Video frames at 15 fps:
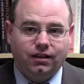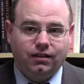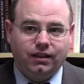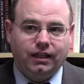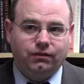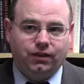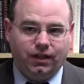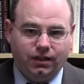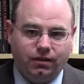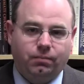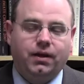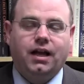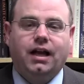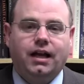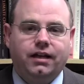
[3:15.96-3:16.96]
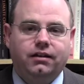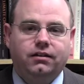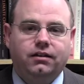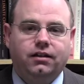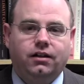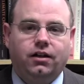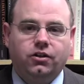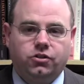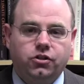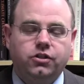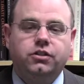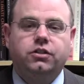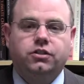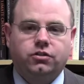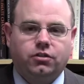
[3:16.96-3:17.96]
they've hit upon a
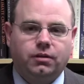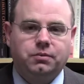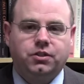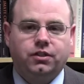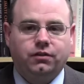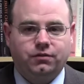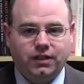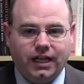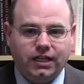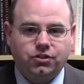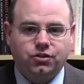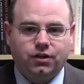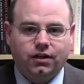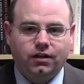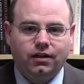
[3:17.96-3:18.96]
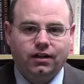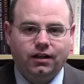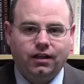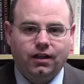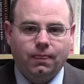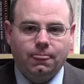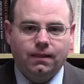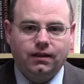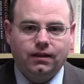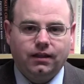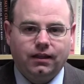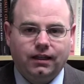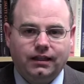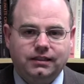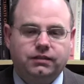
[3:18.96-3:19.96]
good description of nature
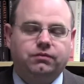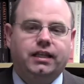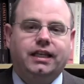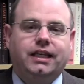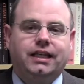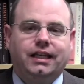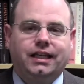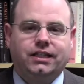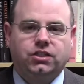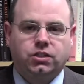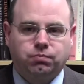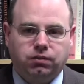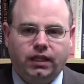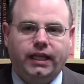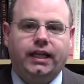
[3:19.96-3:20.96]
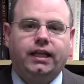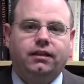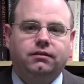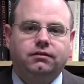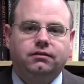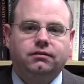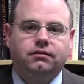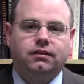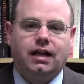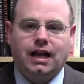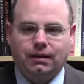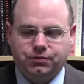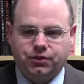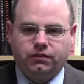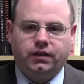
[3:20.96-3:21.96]
is if they can explain
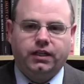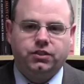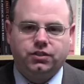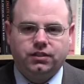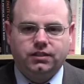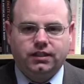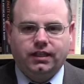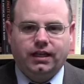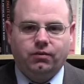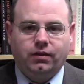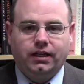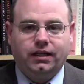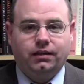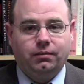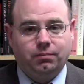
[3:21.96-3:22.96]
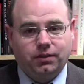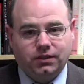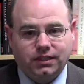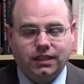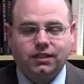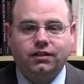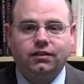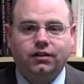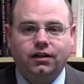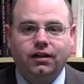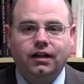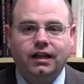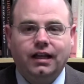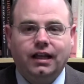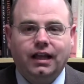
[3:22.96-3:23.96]
observations in that way. And in
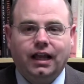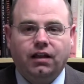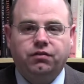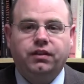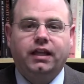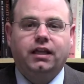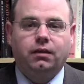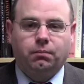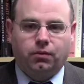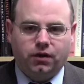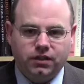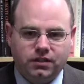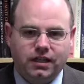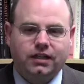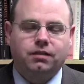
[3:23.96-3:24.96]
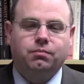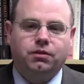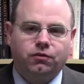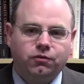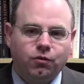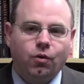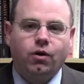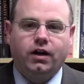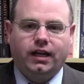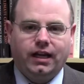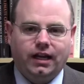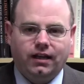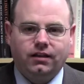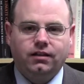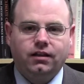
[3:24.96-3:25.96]
particular, if they can predict
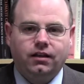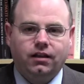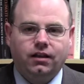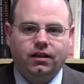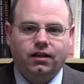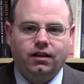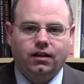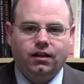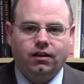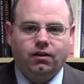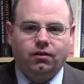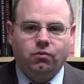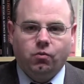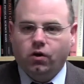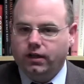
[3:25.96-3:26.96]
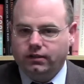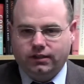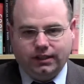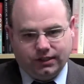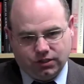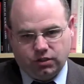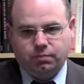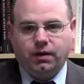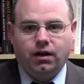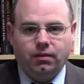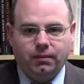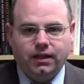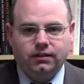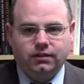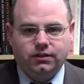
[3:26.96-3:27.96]
beforehand what an
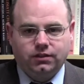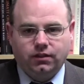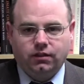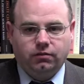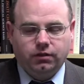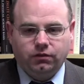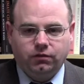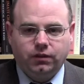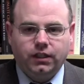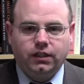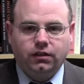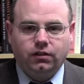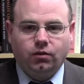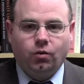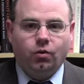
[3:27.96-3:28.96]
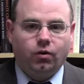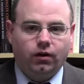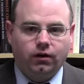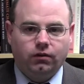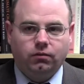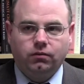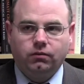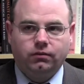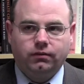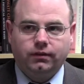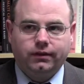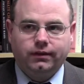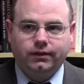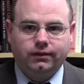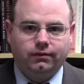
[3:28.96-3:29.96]
experiment is going to reveal or
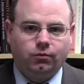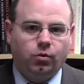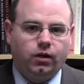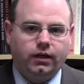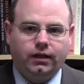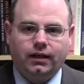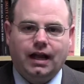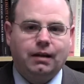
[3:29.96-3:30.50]
what an